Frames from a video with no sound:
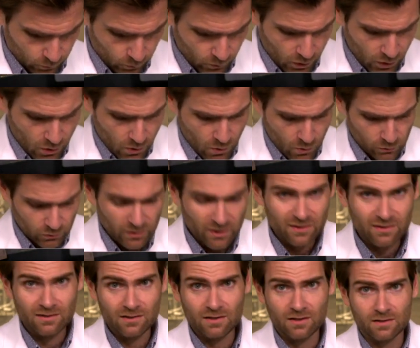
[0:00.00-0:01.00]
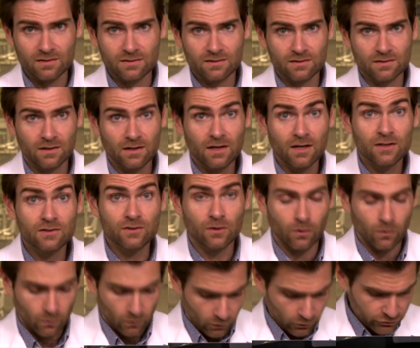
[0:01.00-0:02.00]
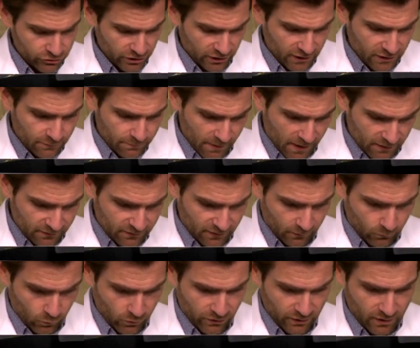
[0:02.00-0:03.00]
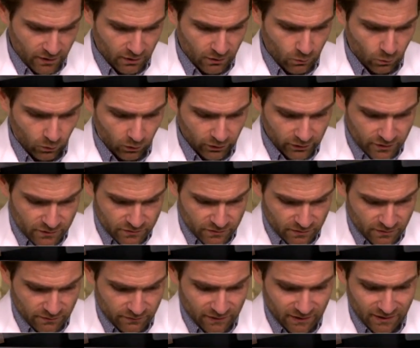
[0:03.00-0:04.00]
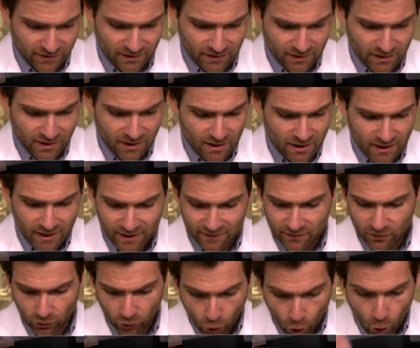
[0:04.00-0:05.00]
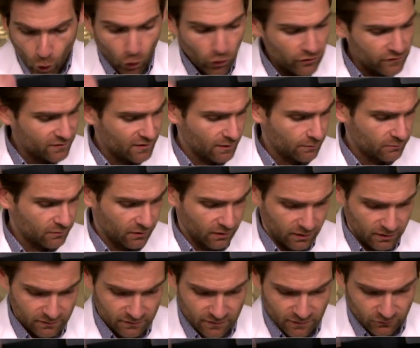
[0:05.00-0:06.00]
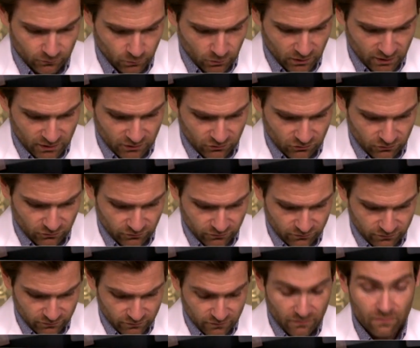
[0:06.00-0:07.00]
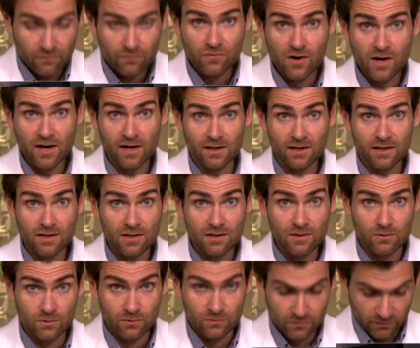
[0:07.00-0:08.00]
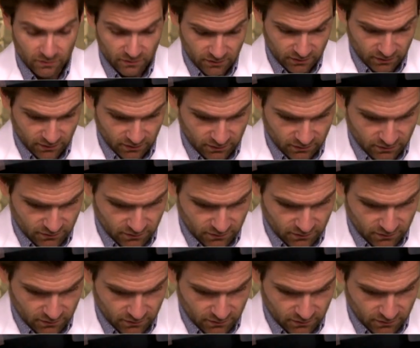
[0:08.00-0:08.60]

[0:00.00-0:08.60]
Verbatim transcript: Whoa, look at this. So all Chinese masks come with a quality certificate. They're all the same size. This one is freaking huge. Look at that.